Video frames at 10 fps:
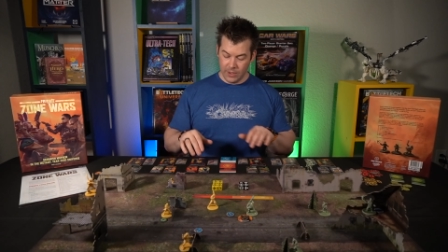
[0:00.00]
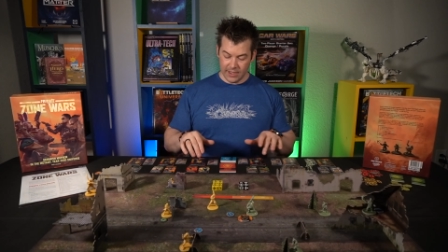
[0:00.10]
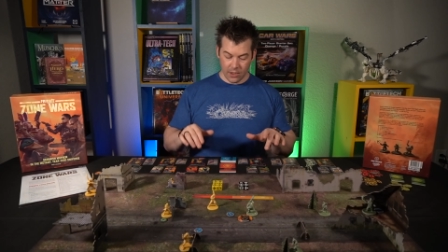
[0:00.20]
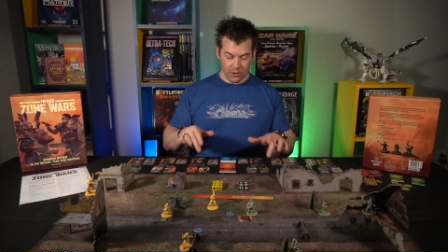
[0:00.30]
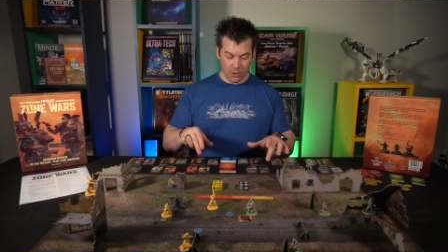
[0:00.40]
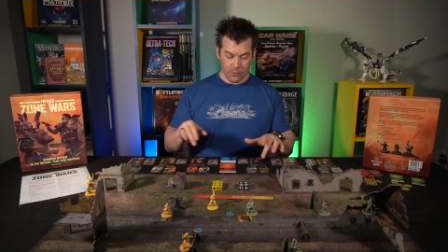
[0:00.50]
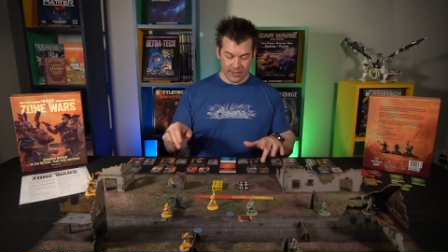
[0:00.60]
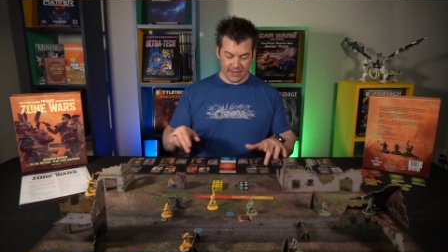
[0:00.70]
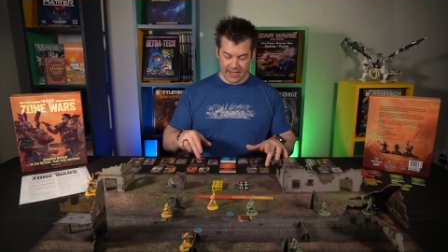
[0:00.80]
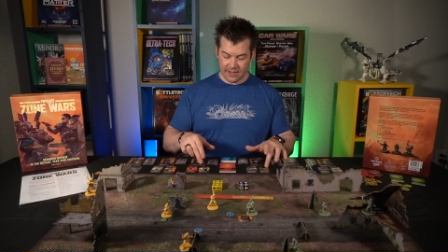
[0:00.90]
Along
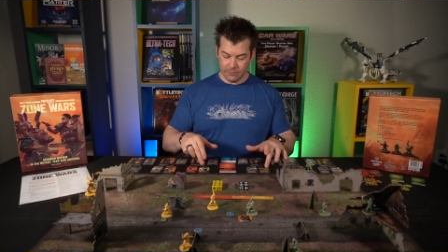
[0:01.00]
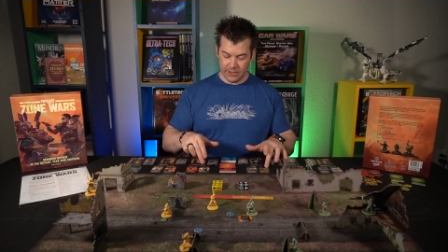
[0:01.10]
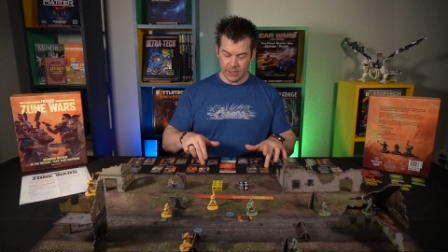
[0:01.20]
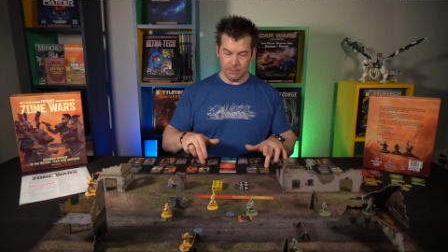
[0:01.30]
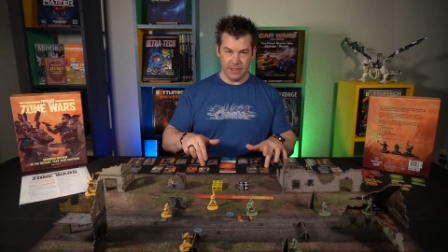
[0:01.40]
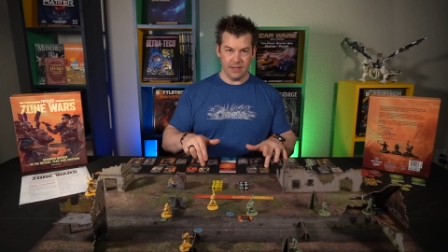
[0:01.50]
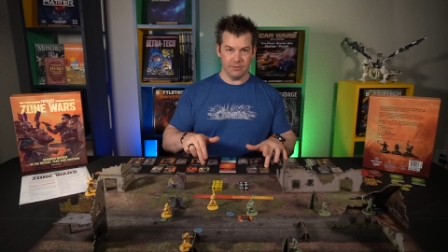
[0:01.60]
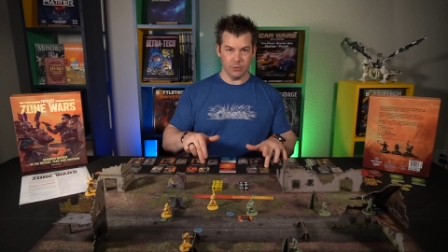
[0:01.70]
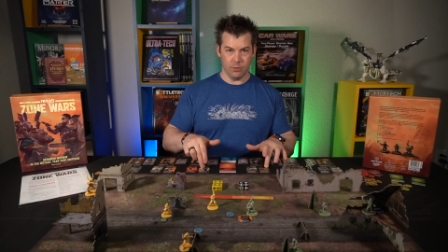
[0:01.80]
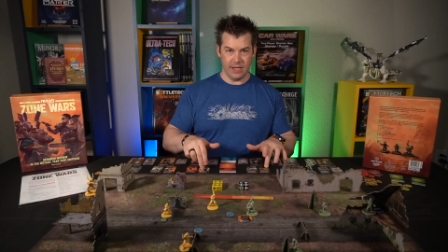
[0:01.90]
with that, being able
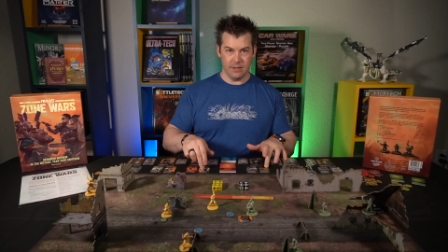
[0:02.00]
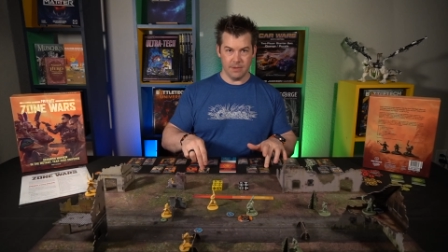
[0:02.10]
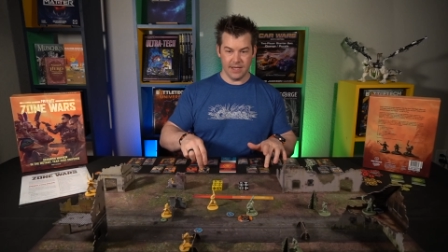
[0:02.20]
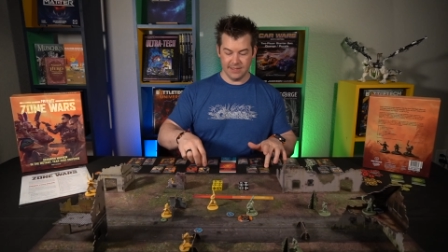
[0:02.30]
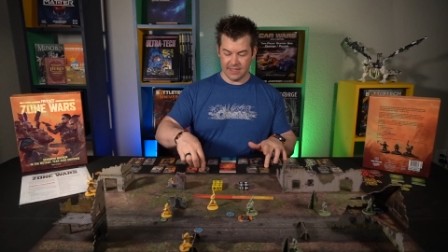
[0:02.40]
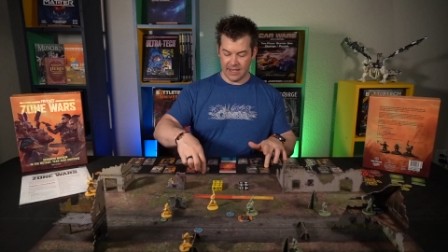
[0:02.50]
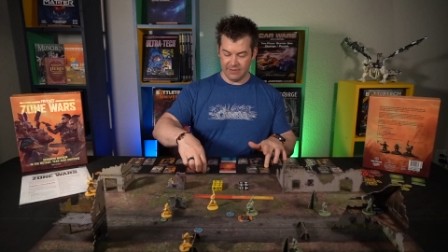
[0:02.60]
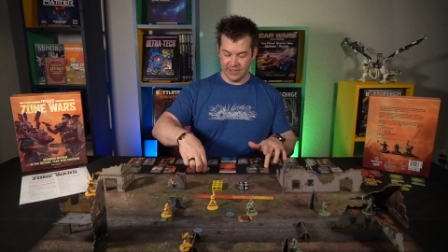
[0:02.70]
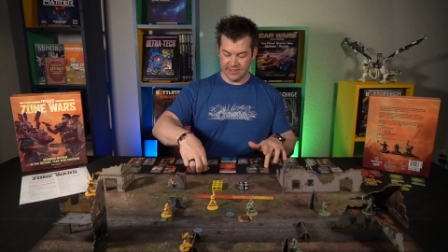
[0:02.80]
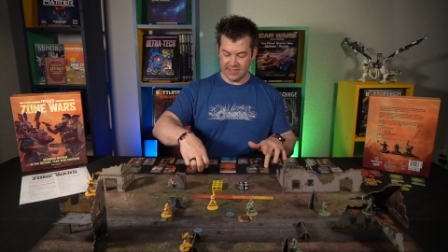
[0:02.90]
to randomize,
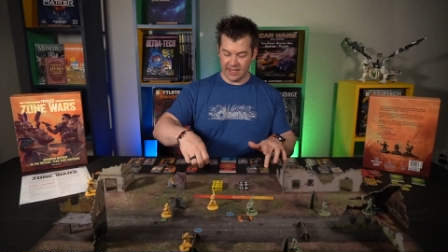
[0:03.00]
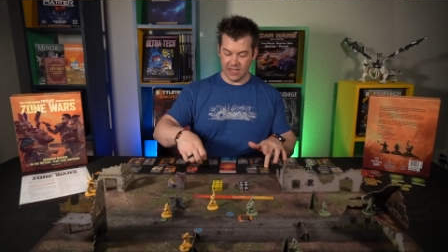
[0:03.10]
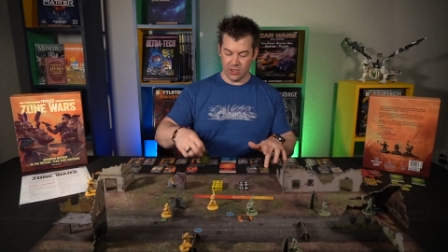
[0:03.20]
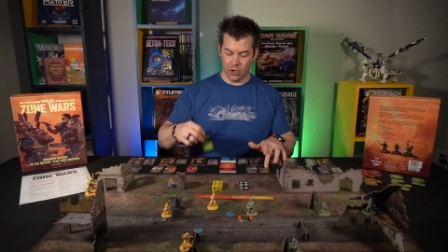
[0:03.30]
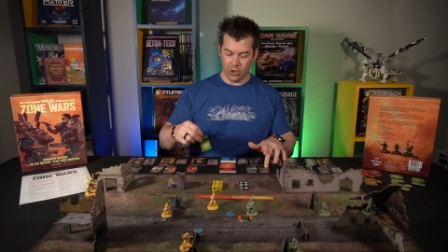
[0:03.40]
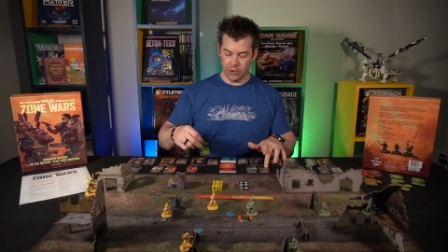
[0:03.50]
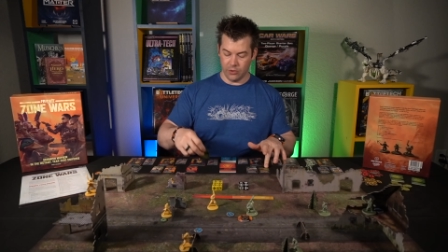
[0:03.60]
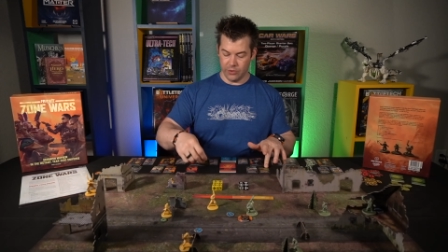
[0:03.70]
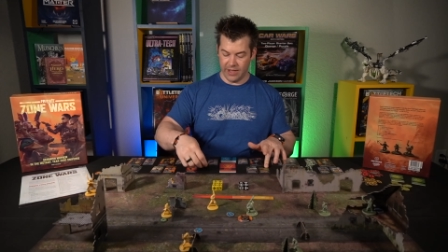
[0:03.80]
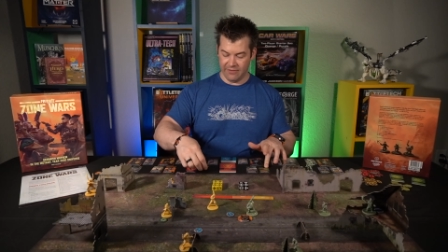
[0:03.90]
having this second card
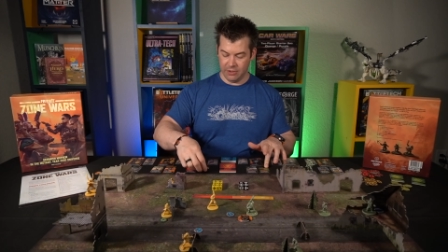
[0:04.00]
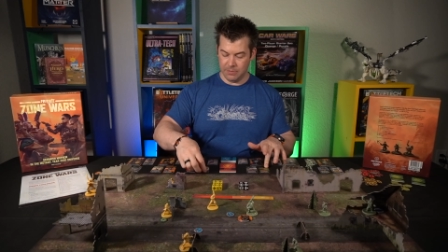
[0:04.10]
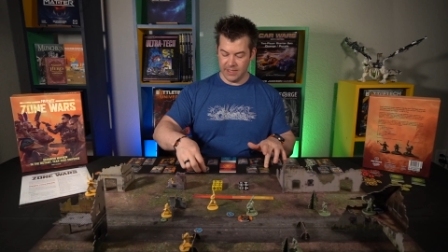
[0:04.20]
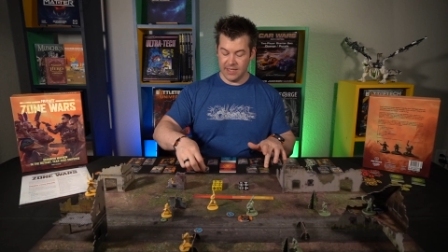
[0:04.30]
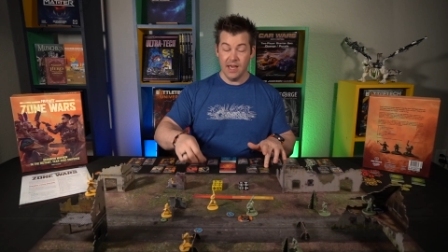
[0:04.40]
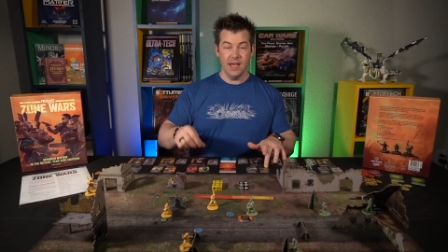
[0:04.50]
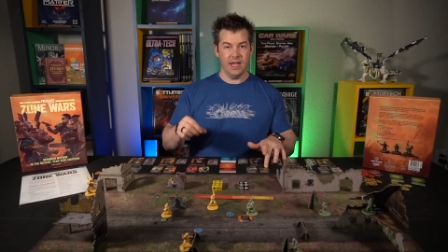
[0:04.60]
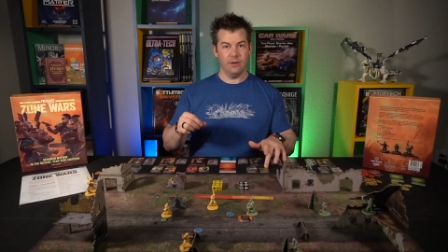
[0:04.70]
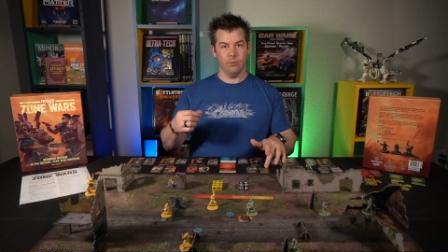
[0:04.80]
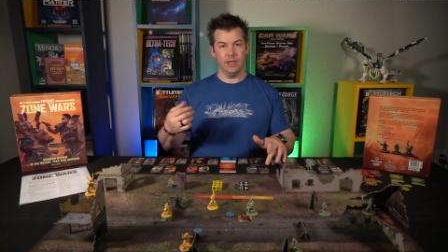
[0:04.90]
on everybody,
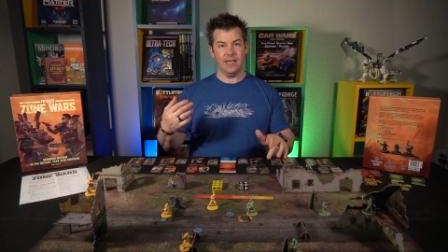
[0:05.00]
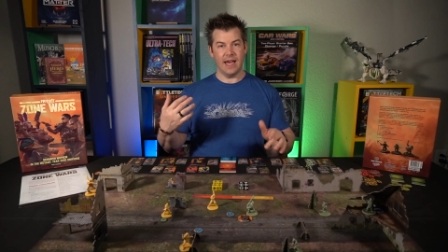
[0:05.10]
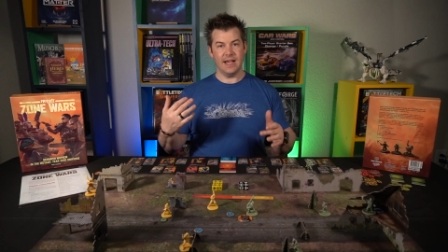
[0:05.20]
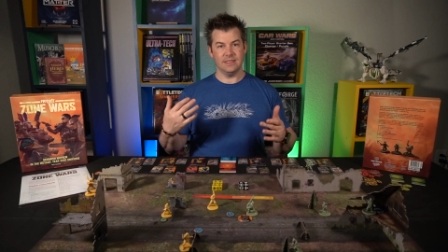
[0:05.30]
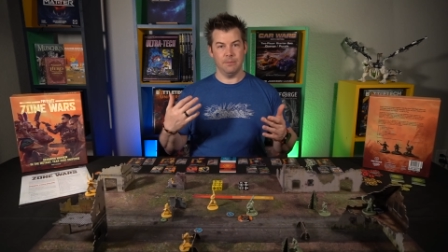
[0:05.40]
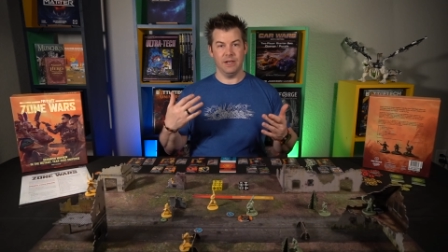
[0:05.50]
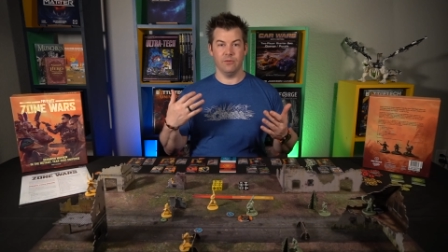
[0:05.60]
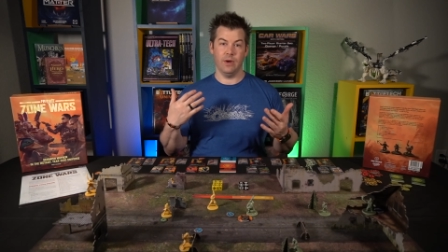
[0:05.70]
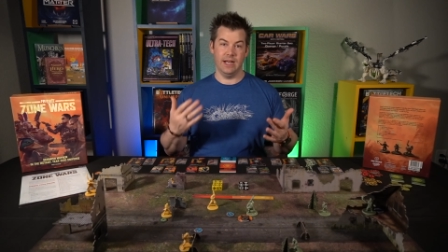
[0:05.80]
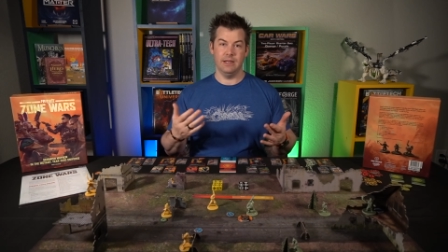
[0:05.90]
it really adds a bit of
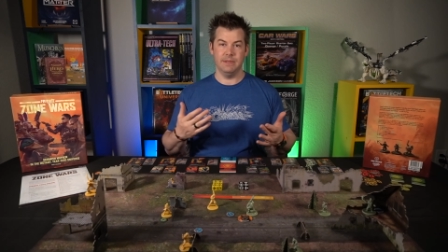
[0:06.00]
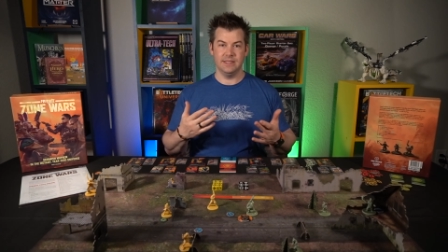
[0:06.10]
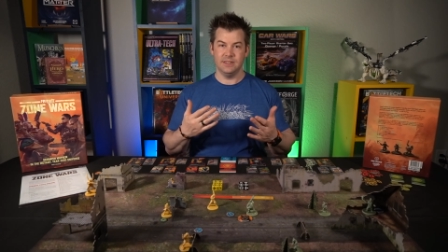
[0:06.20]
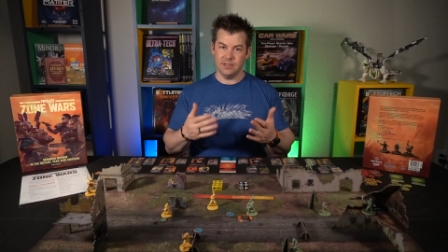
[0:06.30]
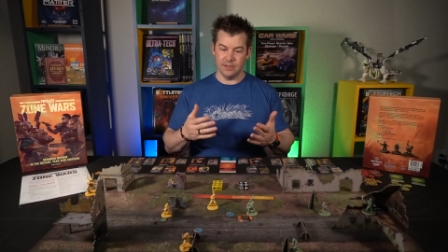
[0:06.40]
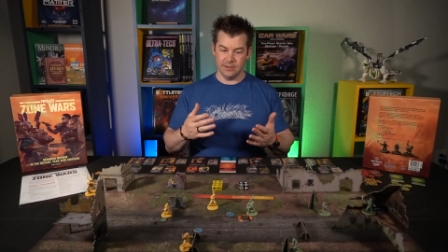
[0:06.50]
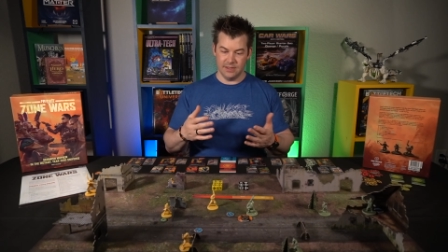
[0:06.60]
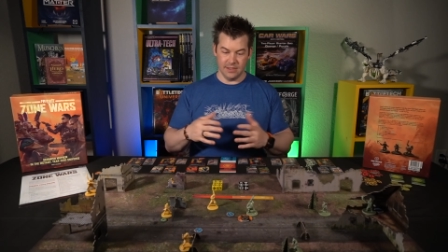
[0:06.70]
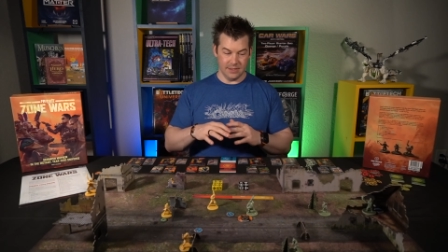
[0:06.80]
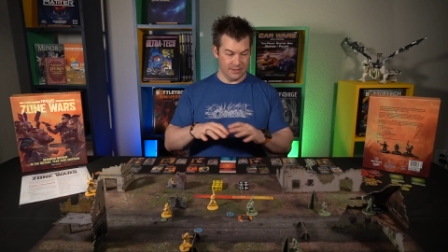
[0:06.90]
randomness
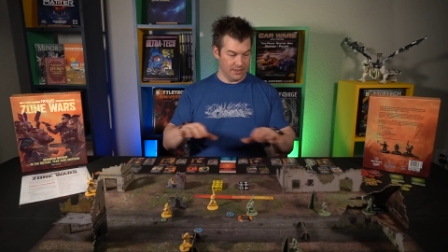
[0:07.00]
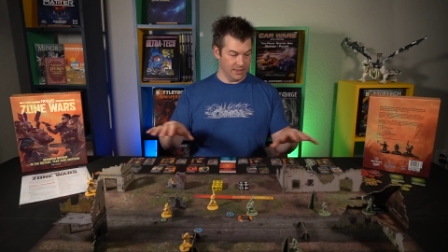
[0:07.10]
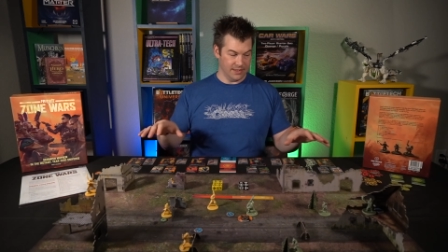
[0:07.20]
to the